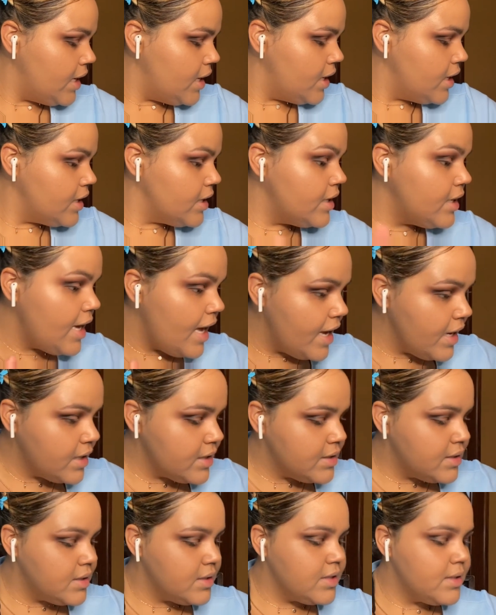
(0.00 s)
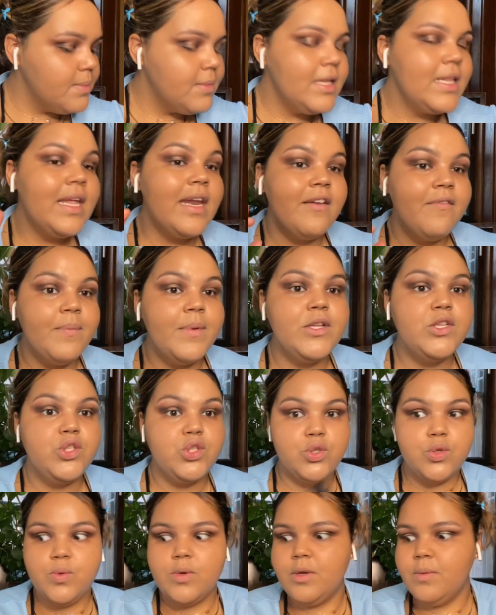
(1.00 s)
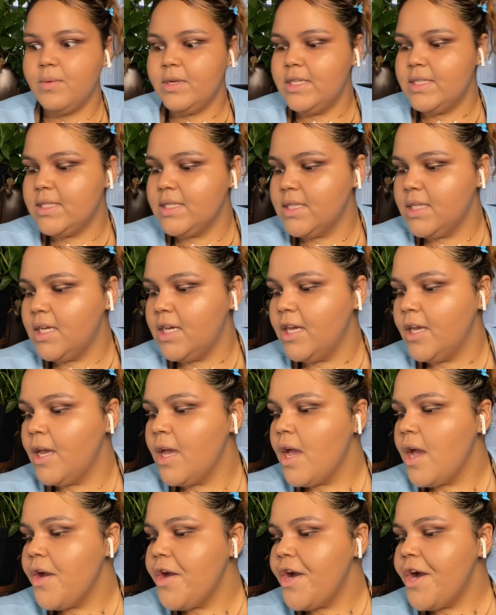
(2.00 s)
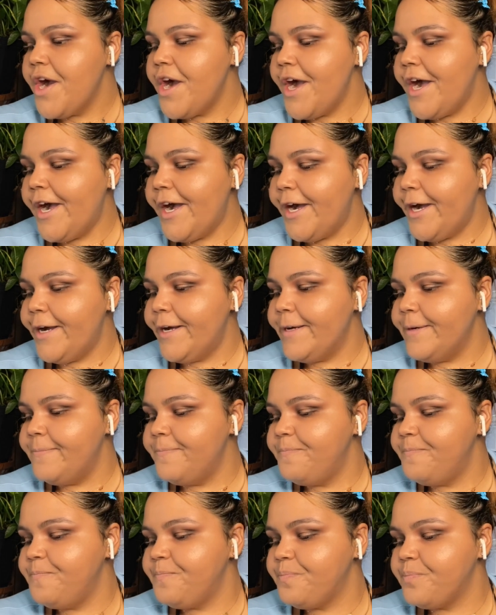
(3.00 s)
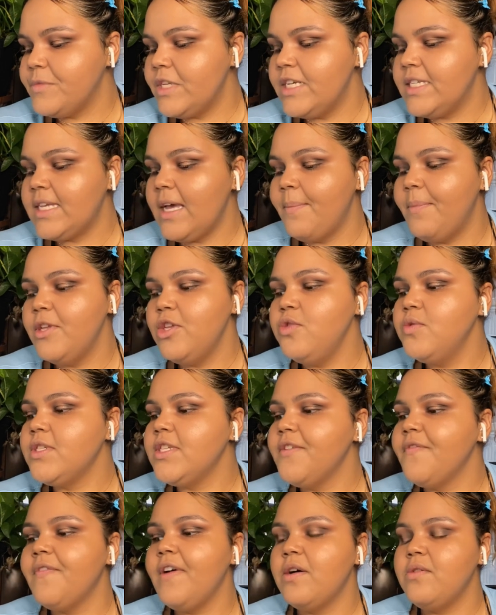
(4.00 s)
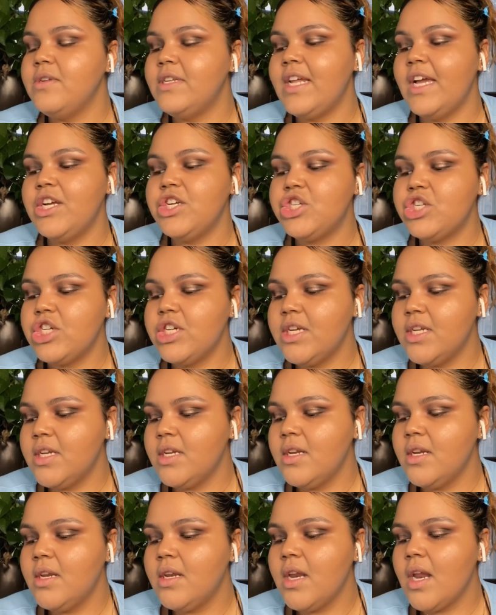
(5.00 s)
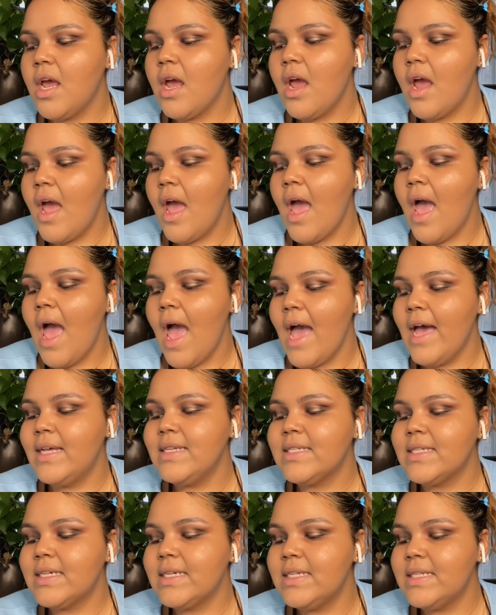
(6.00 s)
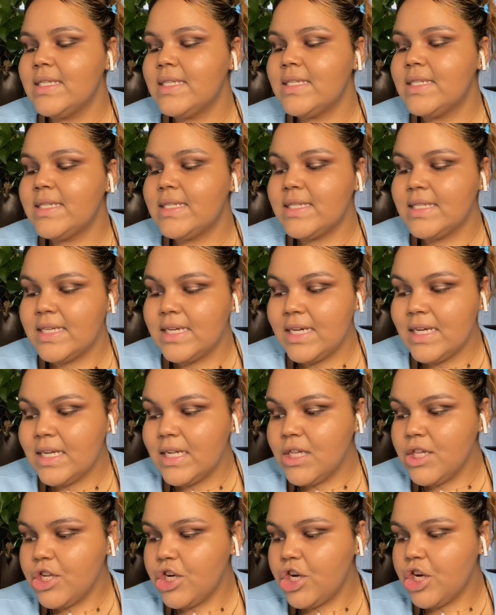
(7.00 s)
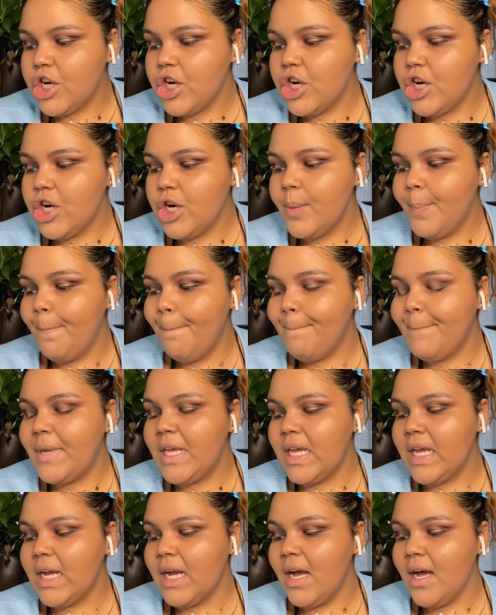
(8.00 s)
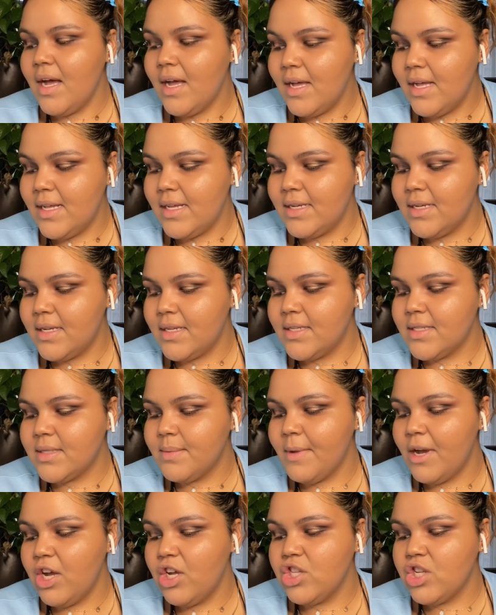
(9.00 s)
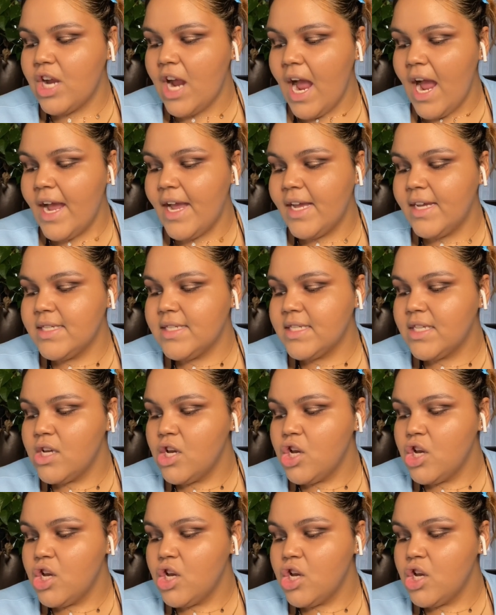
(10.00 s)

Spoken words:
Next, something that I've been doing recently is I've been using foundation as concealer because my under eyes